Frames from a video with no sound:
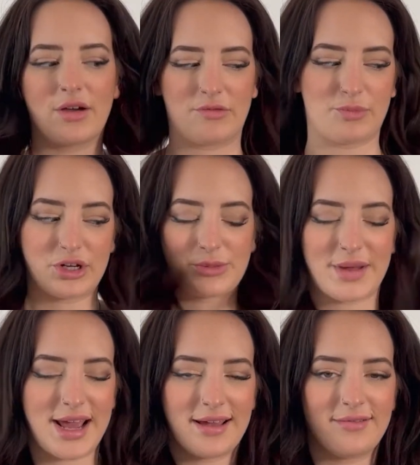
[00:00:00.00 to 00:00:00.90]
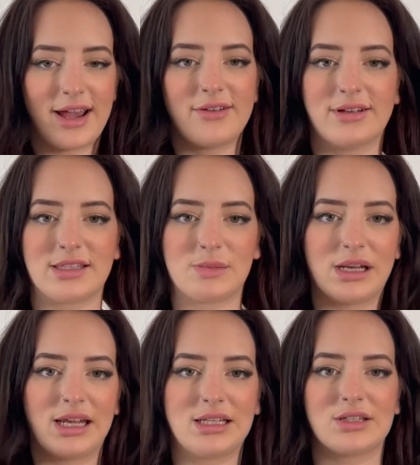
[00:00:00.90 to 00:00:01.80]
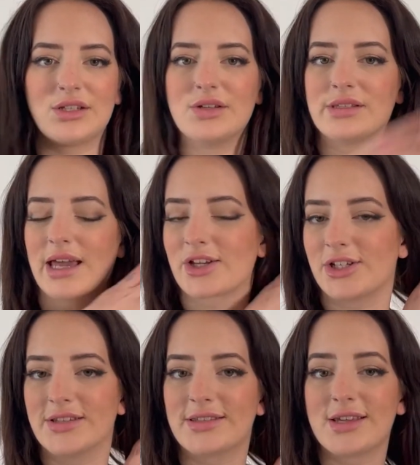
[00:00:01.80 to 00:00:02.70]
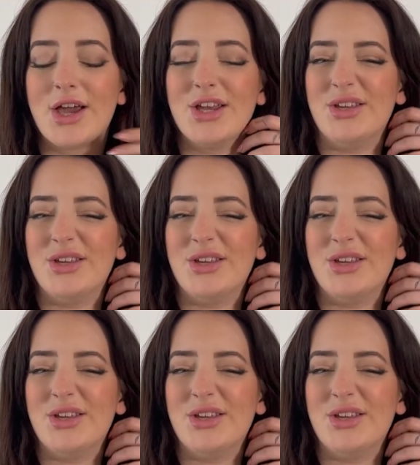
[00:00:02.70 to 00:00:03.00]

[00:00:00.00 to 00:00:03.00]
I've brushed my hair out and split it into two sections.